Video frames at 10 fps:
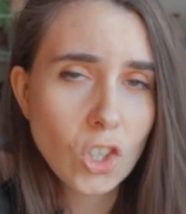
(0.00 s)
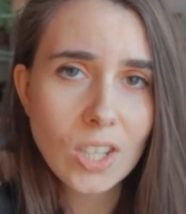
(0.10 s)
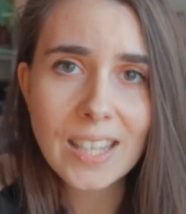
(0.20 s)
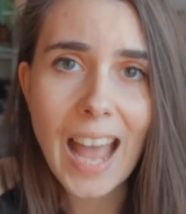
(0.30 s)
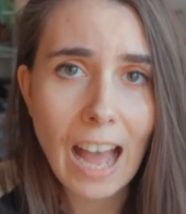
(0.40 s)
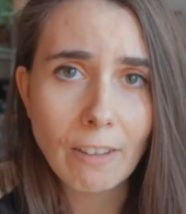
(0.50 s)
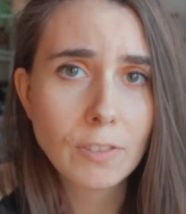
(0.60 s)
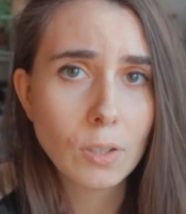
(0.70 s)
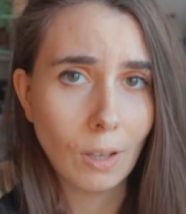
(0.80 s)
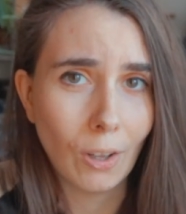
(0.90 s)
just
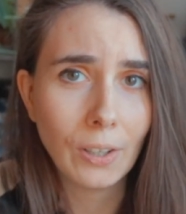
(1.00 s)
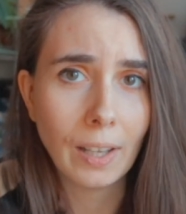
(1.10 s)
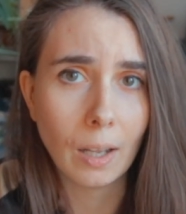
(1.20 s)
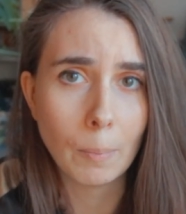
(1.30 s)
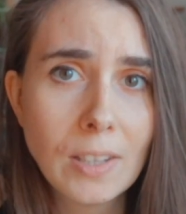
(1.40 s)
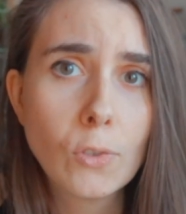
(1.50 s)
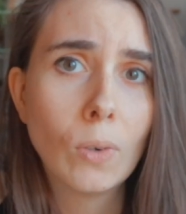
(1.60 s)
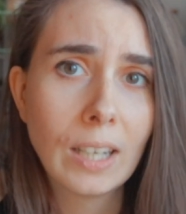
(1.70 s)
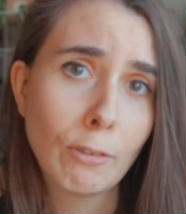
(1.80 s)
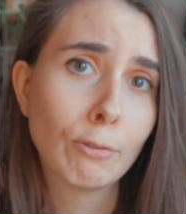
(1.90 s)
have to learn them. It's
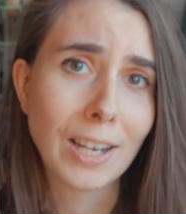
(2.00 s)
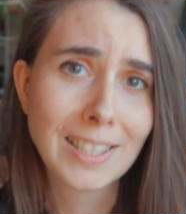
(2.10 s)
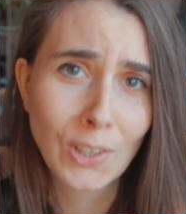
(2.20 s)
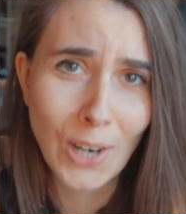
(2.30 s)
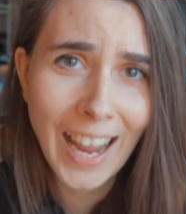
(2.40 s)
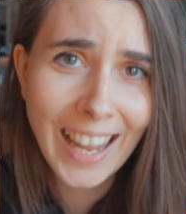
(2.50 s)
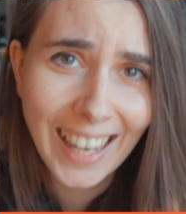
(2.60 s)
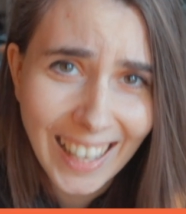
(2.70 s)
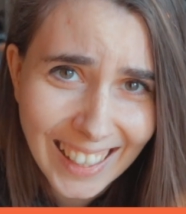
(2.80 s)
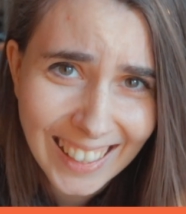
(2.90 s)
really
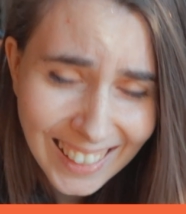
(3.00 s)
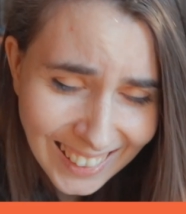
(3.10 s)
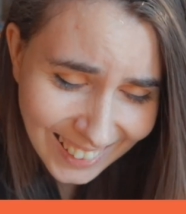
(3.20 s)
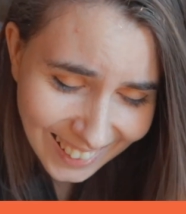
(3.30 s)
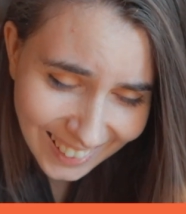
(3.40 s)
frustrating.